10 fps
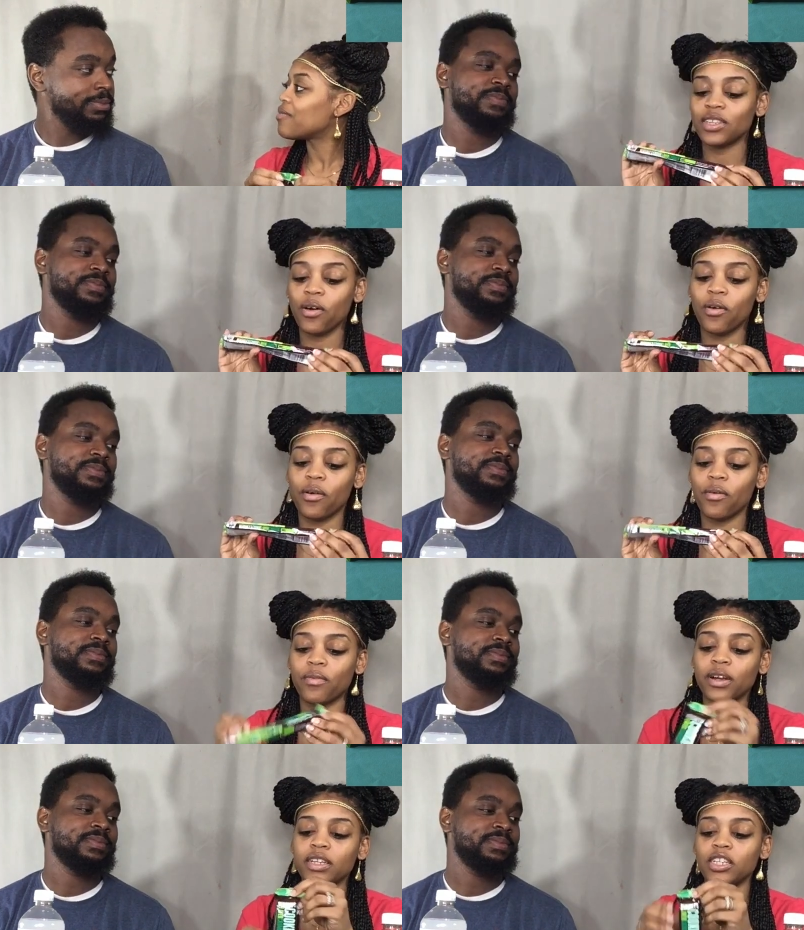Speaker 1: So
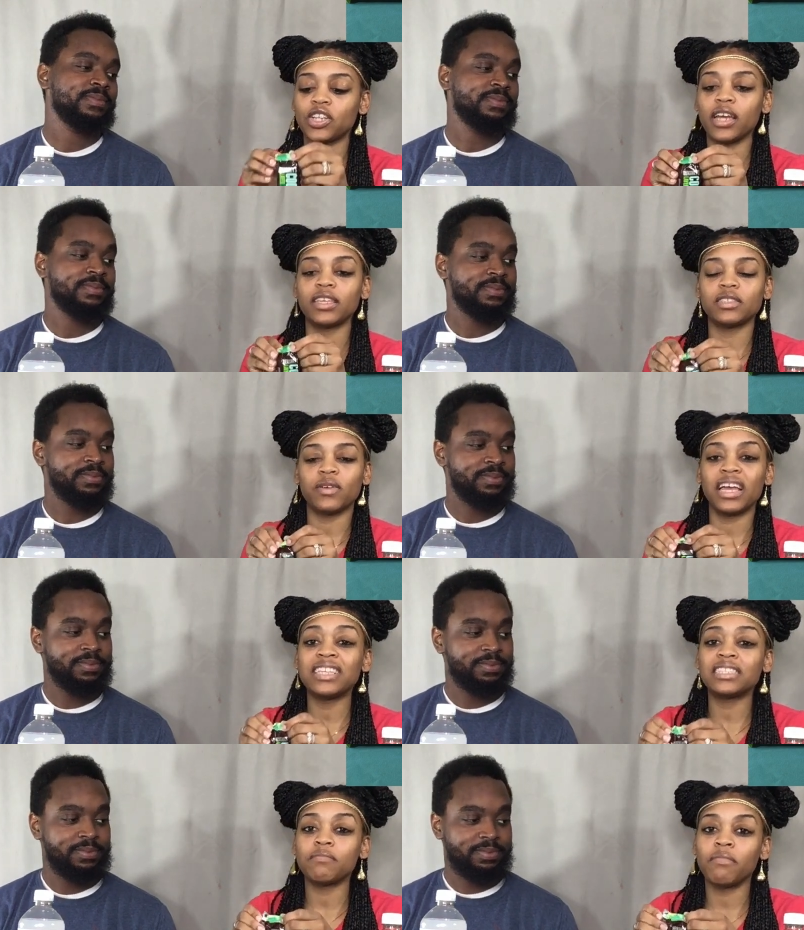we're gonna try this one.
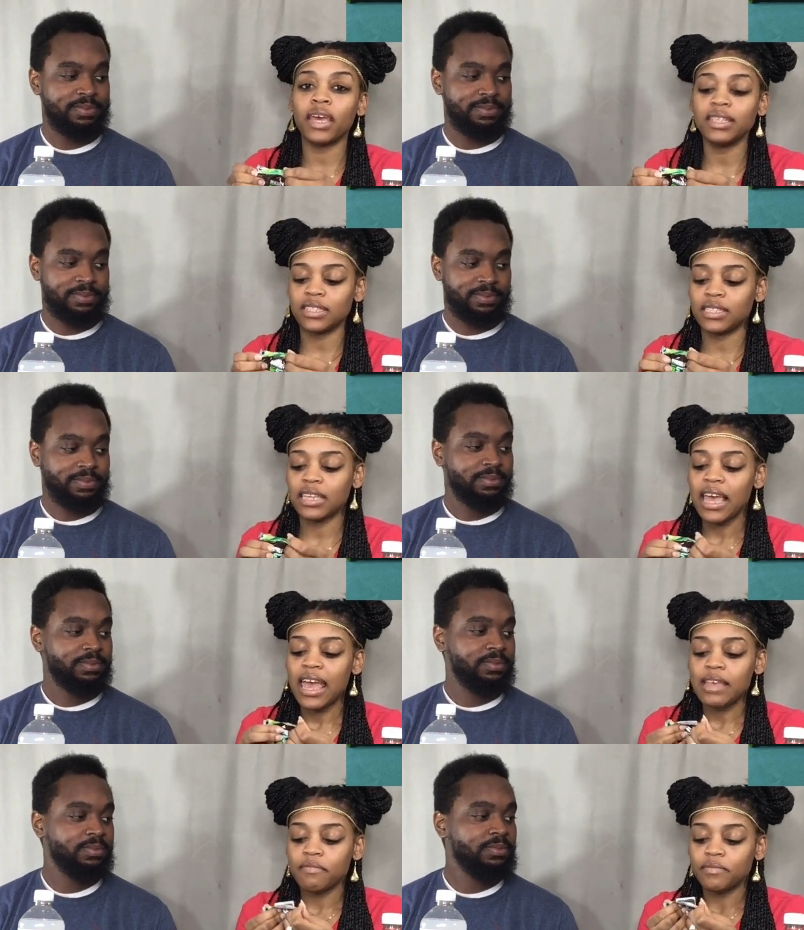It's mint.
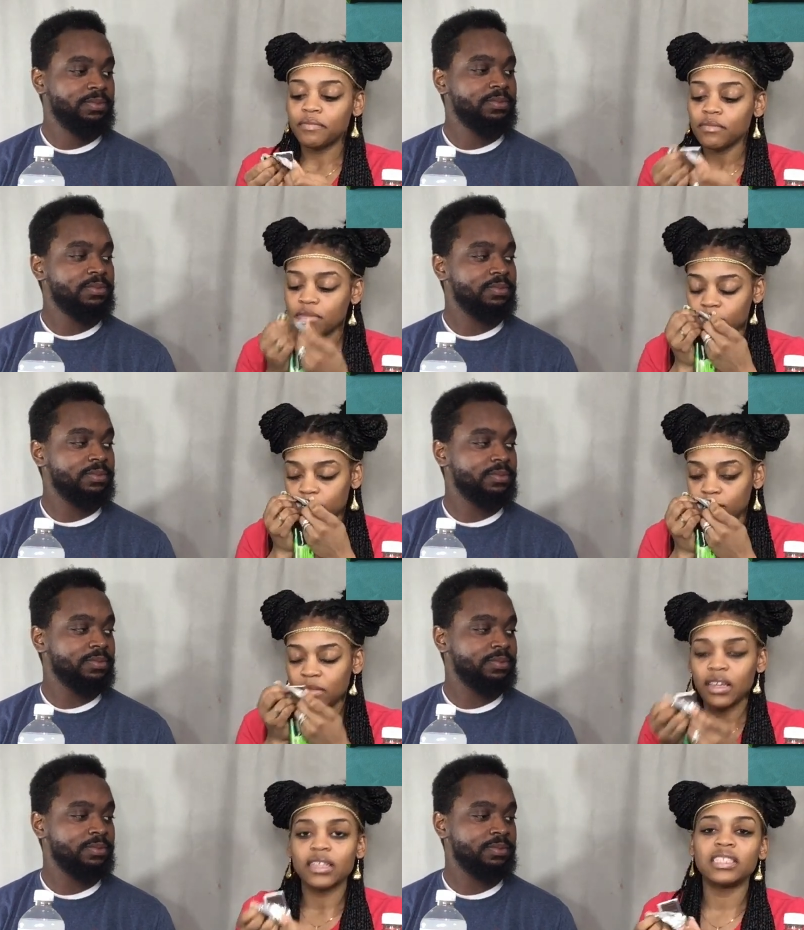
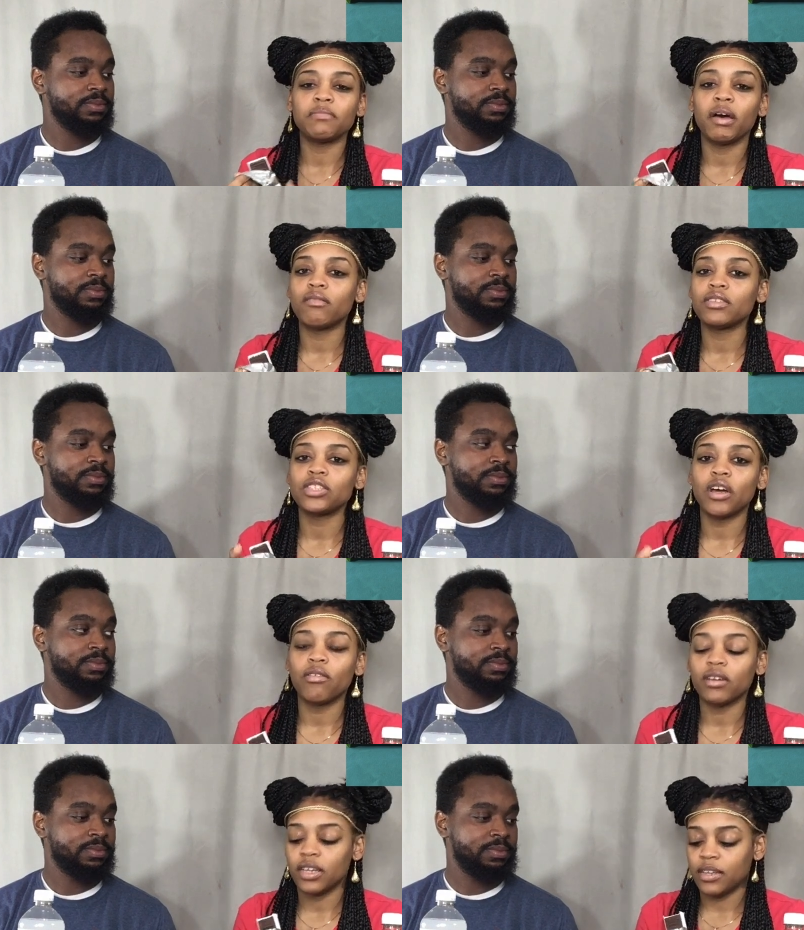It smells
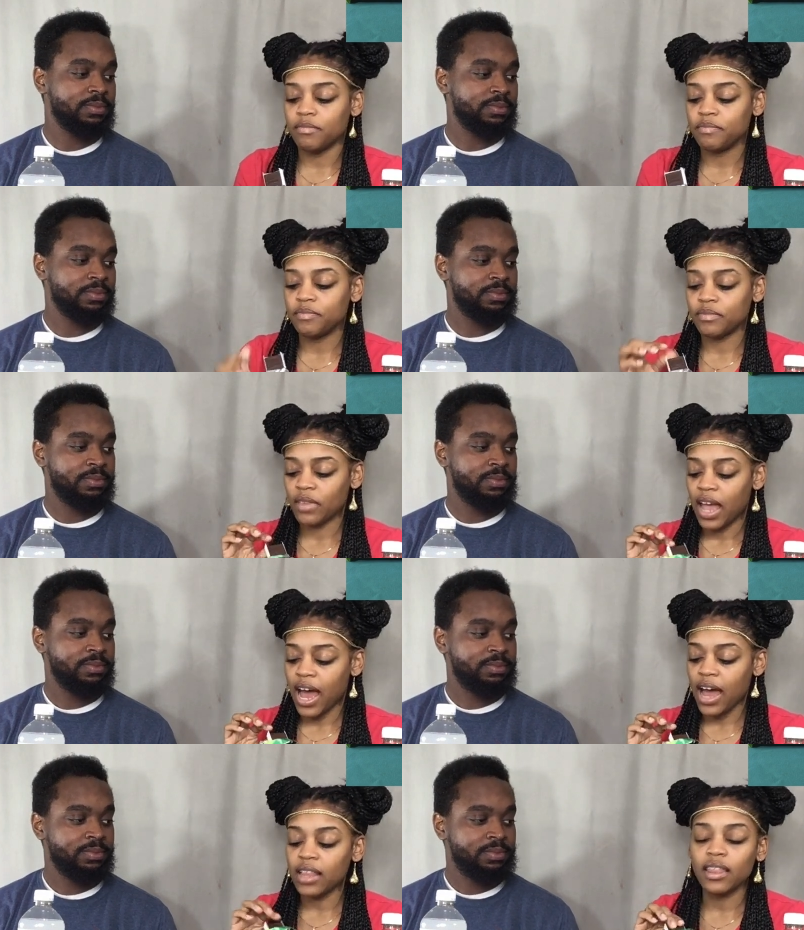so good.
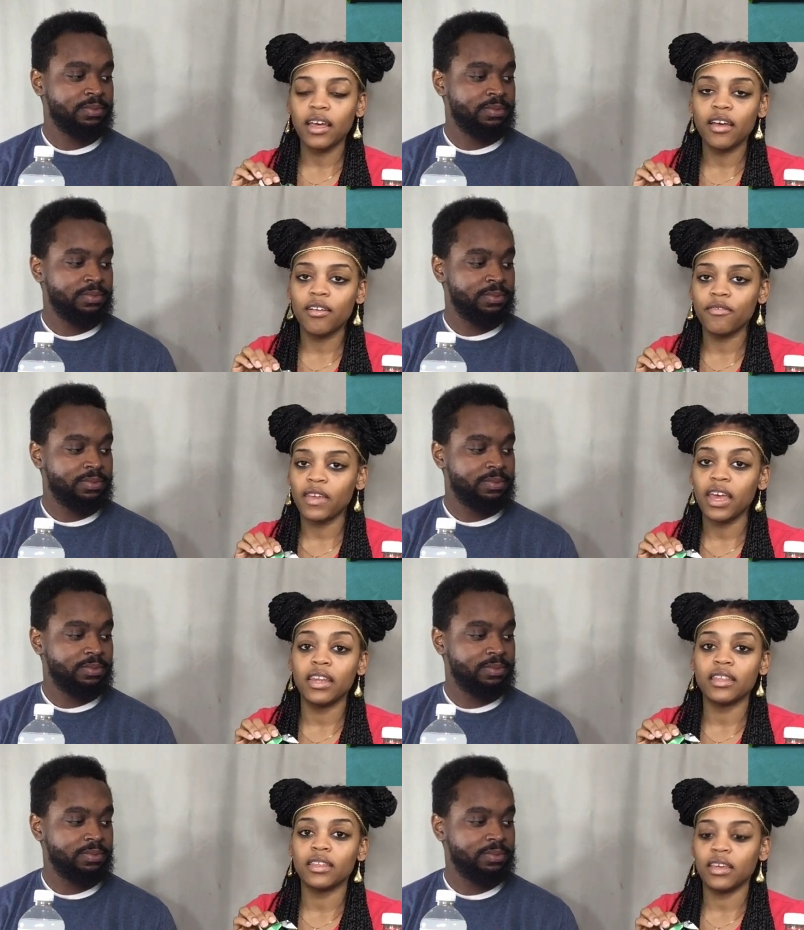I love
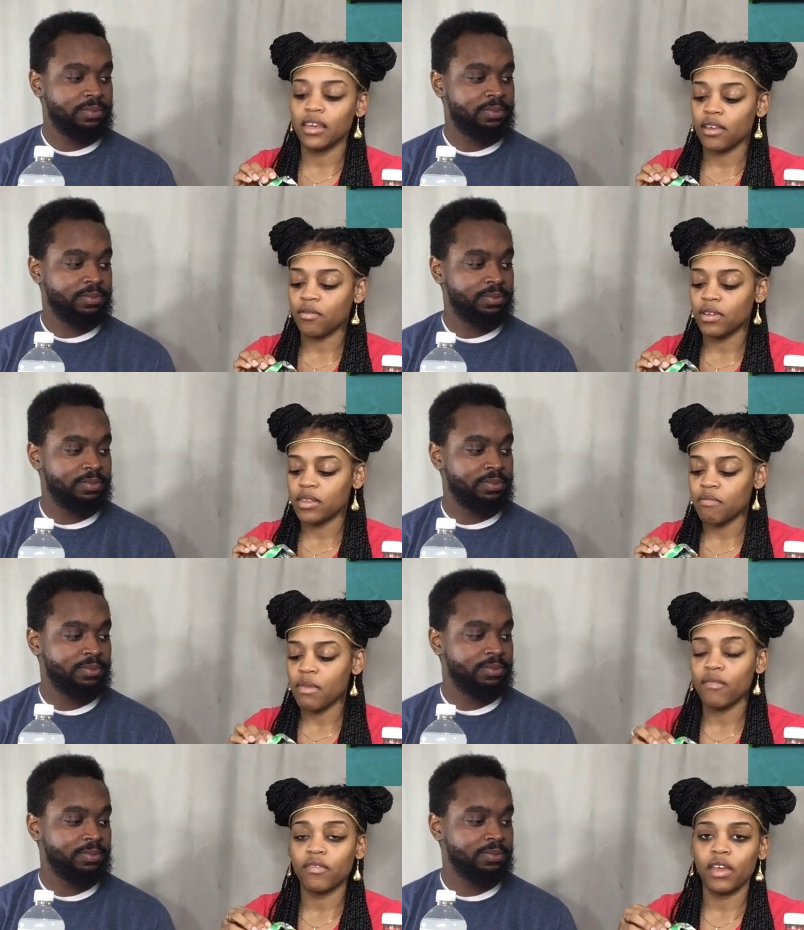anything with
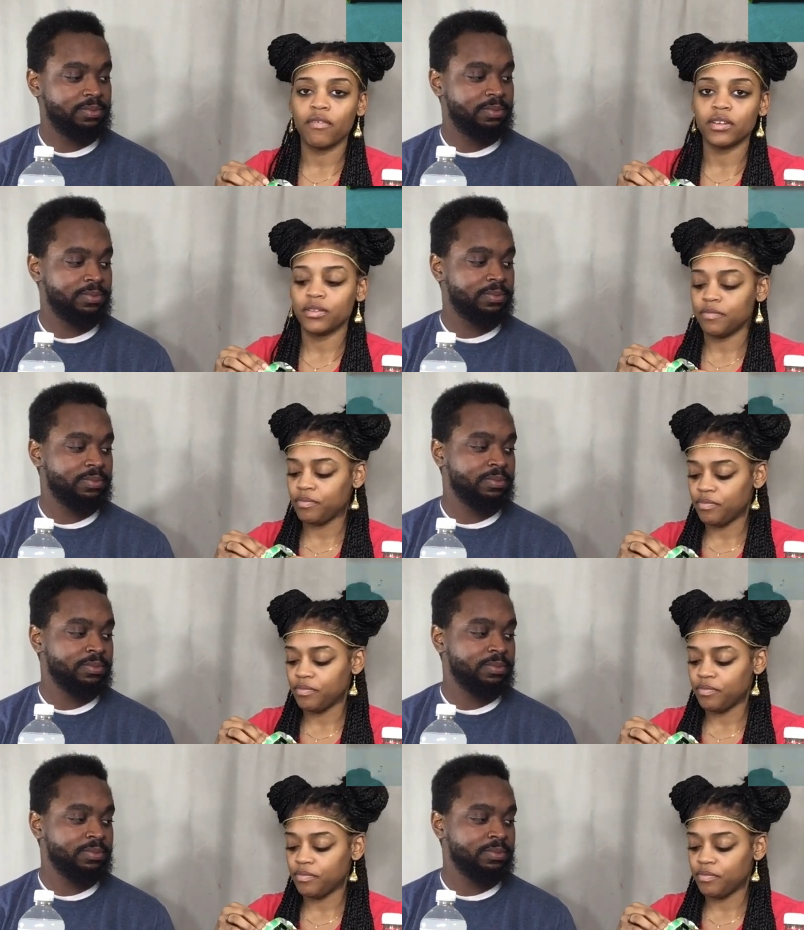mint flavor.